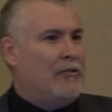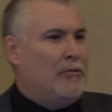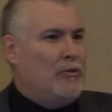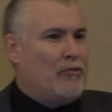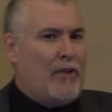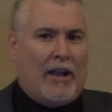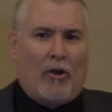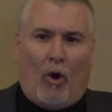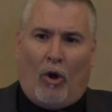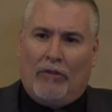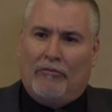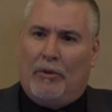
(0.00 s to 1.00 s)
them to track
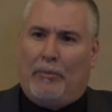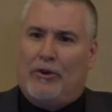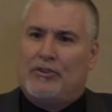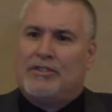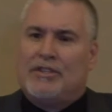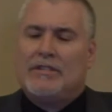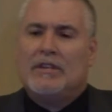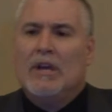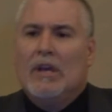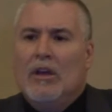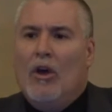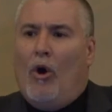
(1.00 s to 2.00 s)
all of their purchases,
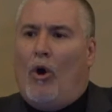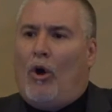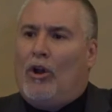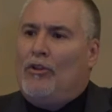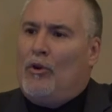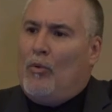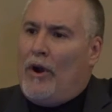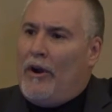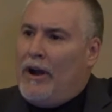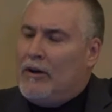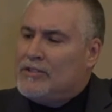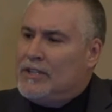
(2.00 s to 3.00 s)
all of their
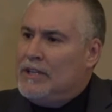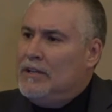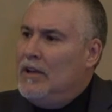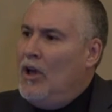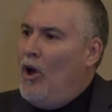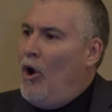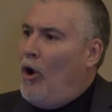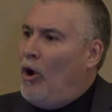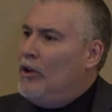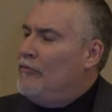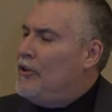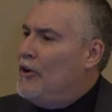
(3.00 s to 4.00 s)
warehousing,
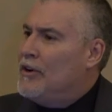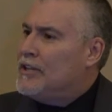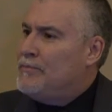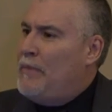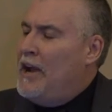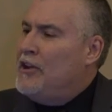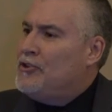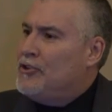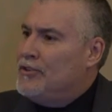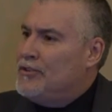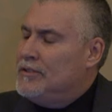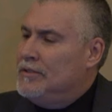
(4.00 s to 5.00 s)
all of their
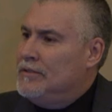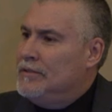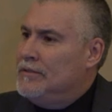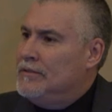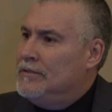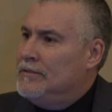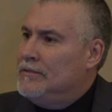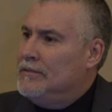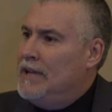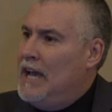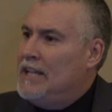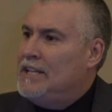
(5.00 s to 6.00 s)
expenditures,
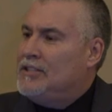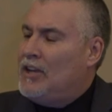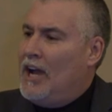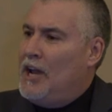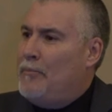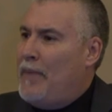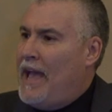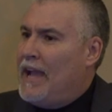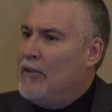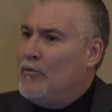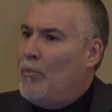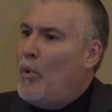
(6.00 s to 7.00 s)
and then tie it back
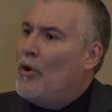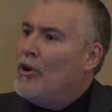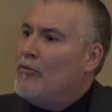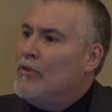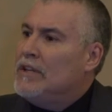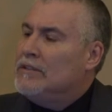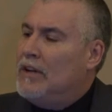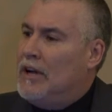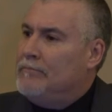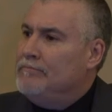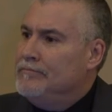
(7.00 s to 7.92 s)
and report it real time.